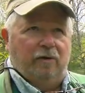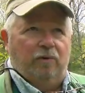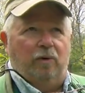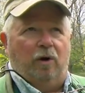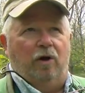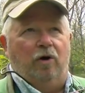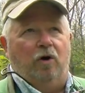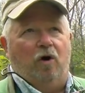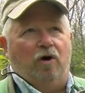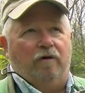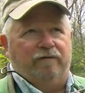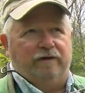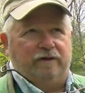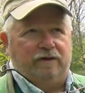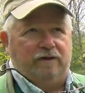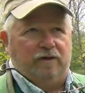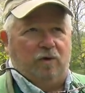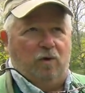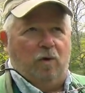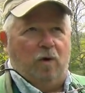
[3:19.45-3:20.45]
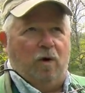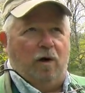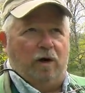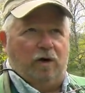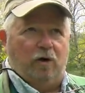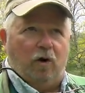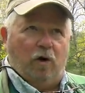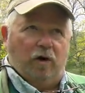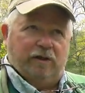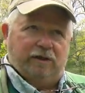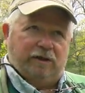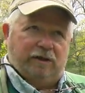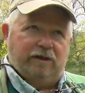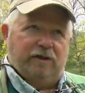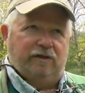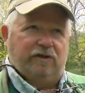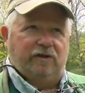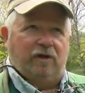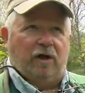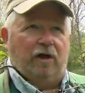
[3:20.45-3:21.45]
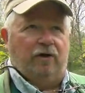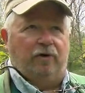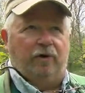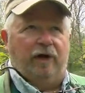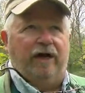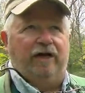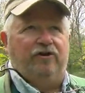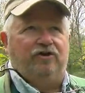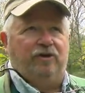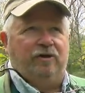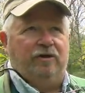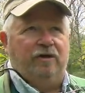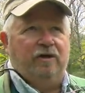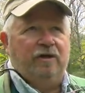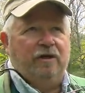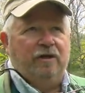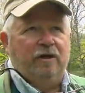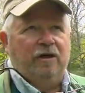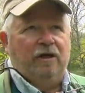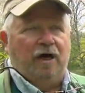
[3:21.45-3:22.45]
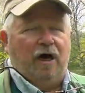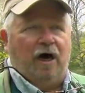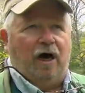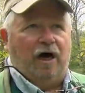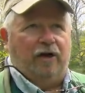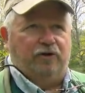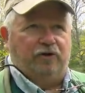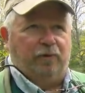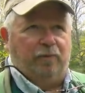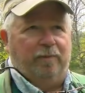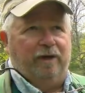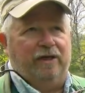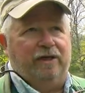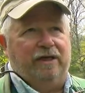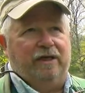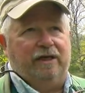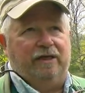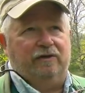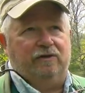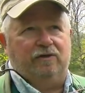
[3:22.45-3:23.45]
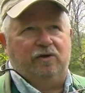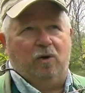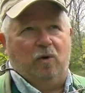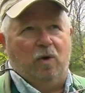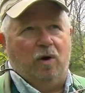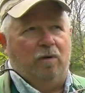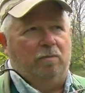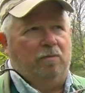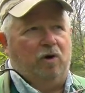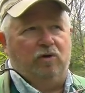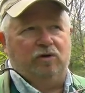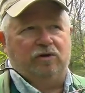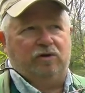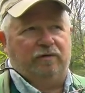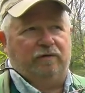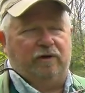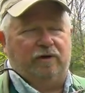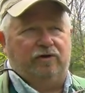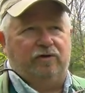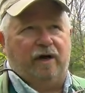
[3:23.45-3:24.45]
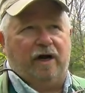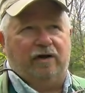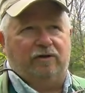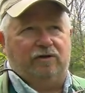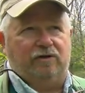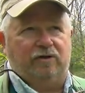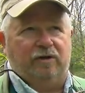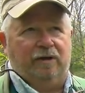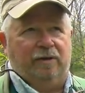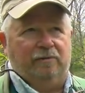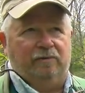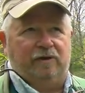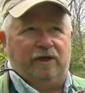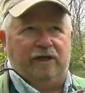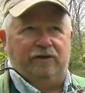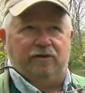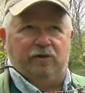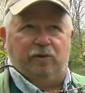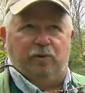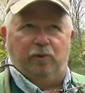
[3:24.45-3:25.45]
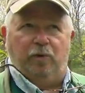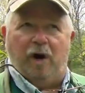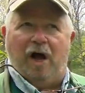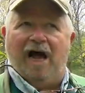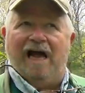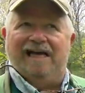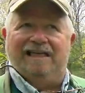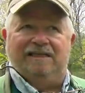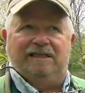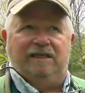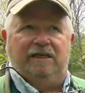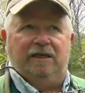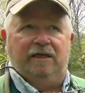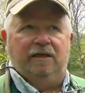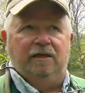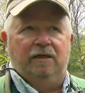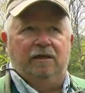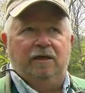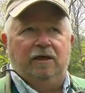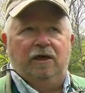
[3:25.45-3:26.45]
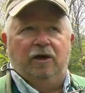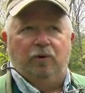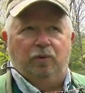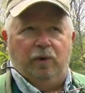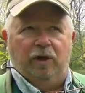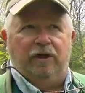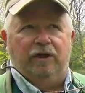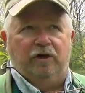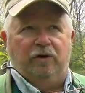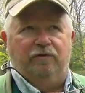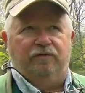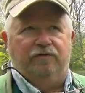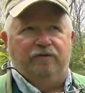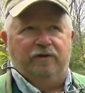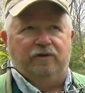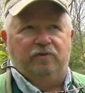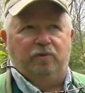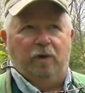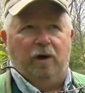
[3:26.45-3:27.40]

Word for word: runoff, and so on, causing discoloration, uh, turbidity, and so on. Most of our trout streams, as they're rising, really don't fish